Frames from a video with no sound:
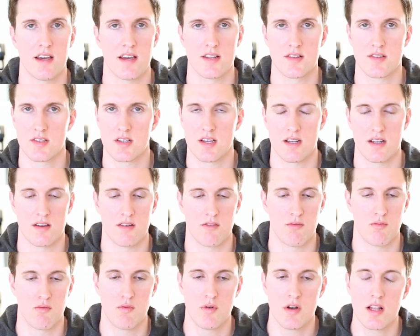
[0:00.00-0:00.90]
it's going to
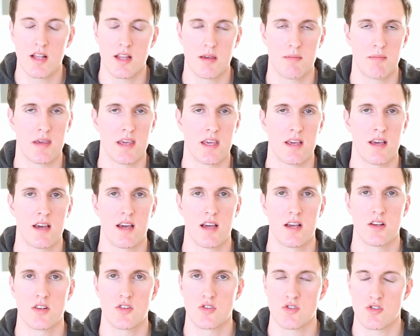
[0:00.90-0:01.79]
really be
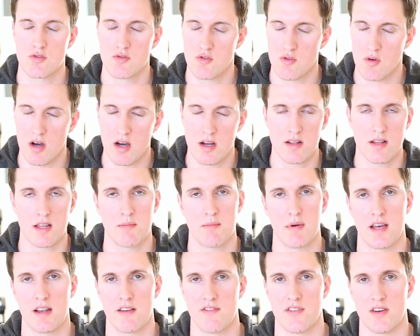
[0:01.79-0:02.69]
strongly
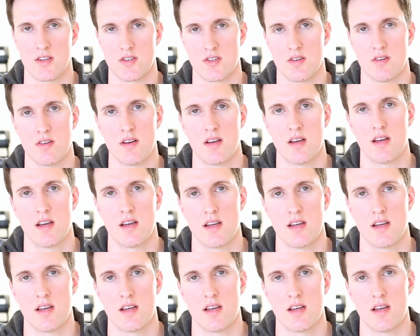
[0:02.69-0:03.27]
beneficial